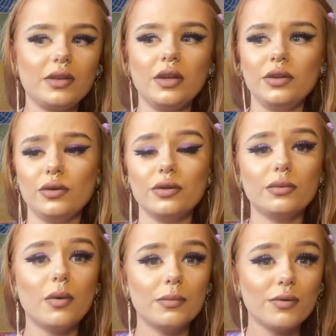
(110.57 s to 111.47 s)
You're the
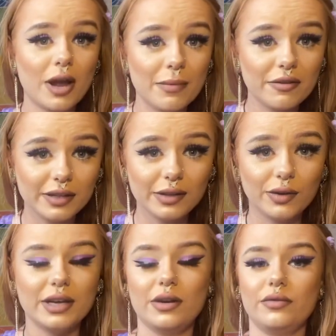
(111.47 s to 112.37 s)
one primarily
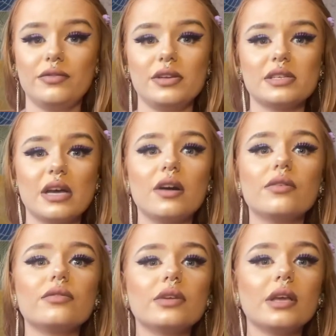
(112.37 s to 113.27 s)
looking out for yourself.
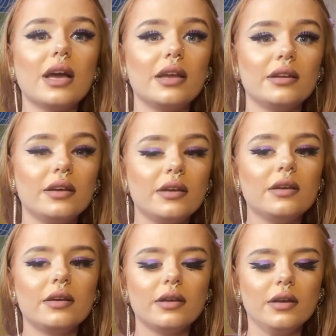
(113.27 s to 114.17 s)
And
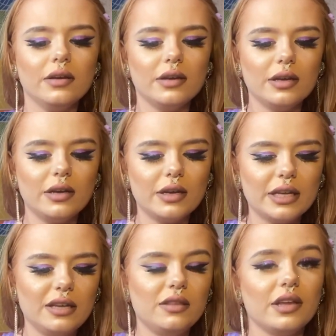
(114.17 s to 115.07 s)
a
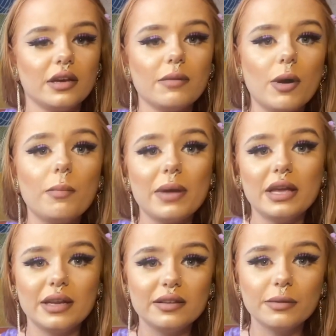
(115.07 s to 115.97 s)
key thing about
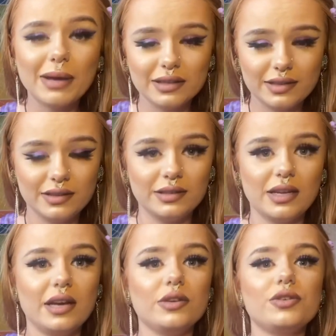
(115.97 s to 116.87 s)
being independent in
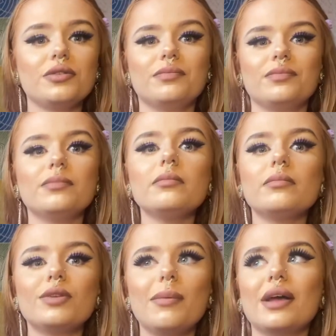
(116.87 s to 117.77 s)
that, you shouldn't
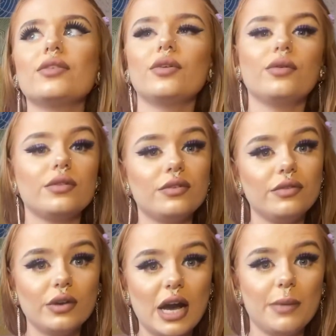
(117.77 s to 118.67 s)
depend on others for
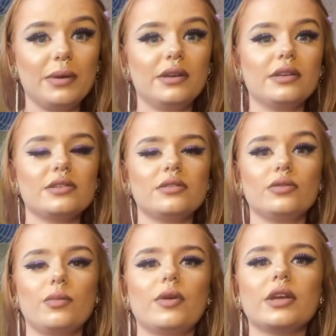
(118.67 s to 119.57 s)
your happiness and to
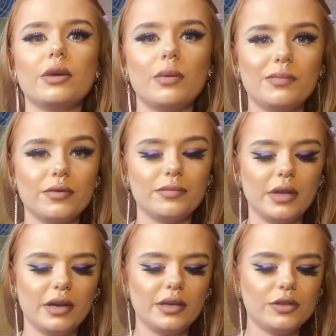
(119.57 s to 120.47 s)
bring you up from
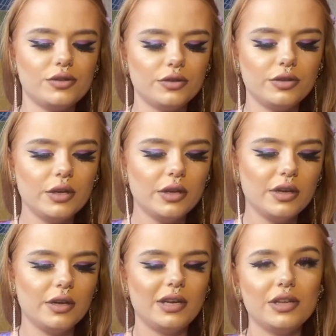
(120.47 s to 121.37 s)
that. It
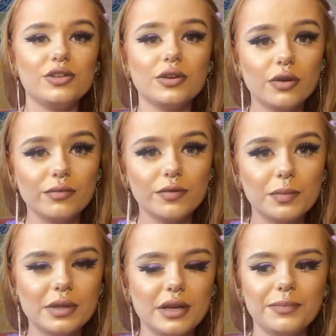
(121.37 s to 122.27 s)
should come from
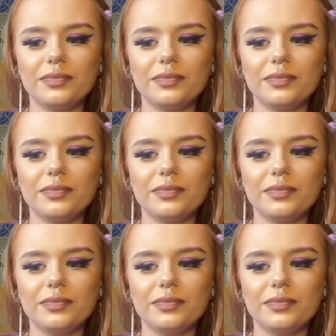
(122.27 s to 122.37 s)
within.